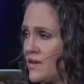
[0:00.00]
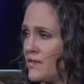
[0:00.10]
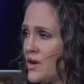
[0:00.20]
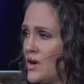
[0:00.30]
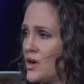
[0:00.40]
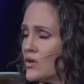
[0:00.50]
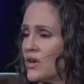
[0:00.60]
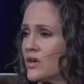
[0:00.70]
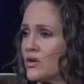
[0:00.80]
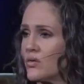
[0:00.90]
of
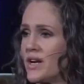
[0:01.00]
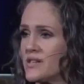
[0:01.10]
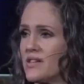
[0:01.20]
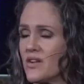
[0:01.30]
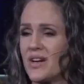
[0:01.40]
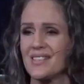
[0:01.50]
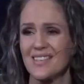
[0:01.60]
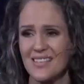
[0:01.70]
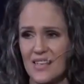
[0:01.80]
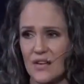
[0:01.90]
critical race theory is
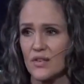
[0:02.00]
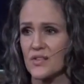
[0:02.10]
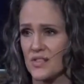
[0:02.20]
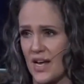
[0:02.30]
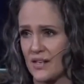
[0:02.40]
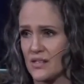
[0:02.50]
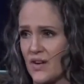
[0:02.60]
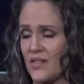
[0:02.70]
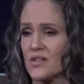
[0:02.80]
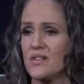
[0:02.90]
it's never
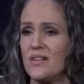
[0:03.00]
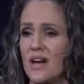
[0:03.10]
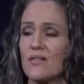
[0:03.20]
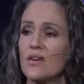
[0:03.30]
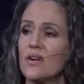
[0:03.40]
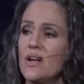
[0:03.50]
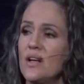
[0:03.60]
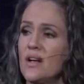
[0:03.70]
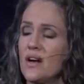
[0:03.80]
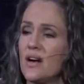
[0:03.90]
satisfied. There's never,
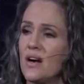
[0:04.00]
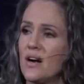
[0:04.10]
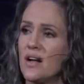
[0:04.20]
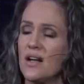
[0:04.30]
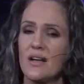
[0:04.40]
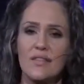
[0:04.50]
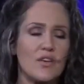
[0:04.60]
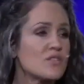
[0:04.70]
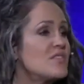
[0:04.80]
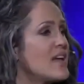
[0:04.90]
uh,
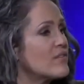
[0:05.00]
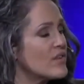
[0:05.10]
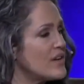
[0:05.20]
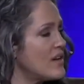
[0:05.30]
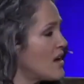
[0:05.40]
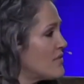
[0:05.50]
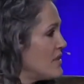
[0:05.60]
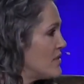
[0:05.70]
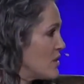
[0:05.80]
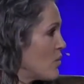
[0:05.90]
there's never enough
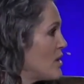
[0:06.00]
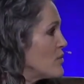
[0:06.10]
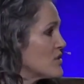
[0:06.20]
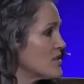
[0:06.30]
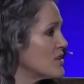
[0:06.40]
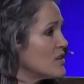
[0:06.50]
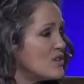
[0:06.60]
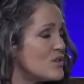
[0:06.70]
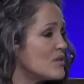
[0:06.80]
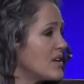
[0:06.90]
even a white person can
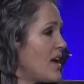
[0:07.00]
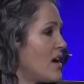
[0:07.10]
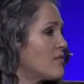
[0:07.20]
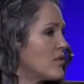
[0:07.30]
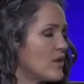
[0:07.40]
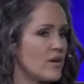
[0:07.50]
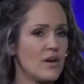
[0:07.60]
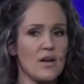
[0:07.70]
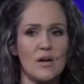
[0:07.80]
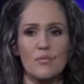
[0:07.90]
do to ever
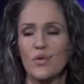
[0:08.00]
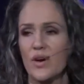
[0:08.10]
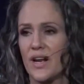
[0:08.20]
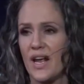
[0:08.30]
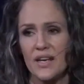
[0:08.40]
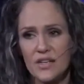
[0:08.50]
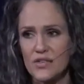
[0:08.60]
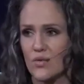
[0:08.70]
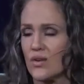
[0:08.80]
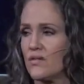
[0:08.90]
bring any
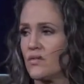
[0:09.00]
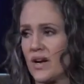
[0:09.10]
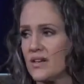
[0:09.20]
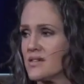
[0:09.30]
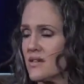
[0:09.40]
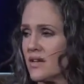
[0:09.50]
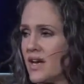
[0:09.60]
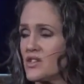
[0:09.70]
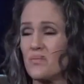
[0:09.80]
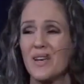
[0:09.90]
sort of
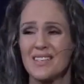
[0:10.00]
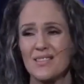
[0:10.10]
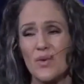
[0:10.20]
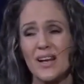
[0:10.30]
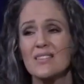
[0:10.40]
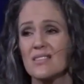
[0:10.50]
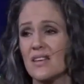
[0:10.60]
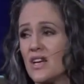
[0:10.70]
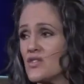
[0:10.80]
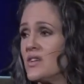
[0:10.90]
reconciliation because the
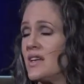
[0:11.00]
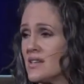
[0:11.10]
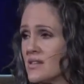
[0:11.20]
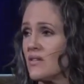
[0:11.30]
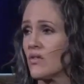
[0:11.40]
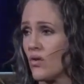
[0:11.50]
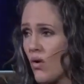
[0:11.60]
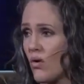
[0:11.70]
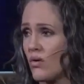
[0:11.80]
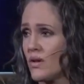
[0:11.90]
reconciliation isn't the
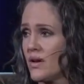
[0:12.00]
goal.